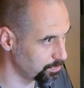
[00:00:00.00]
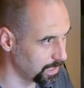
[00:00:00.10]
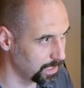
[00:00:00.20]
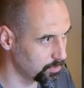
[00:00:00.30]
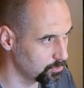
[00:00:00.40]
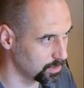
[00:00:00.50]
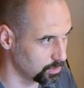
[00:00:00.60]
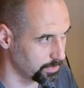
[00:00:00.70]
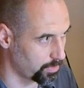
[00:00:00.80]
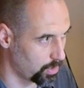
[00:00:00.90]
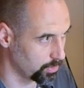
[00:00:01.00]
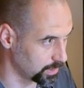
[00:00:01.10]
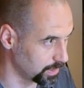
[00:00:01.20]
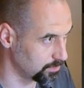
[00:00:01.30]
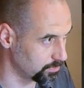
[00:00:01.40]
piano, so that you have all the
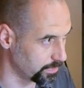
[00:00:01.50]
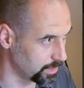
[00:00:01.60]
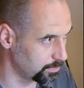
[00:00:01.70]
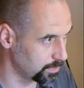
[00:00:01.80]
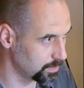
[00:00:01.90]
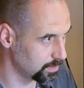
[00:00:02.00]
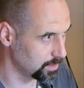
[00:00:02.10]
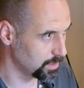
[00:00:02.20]
keys available.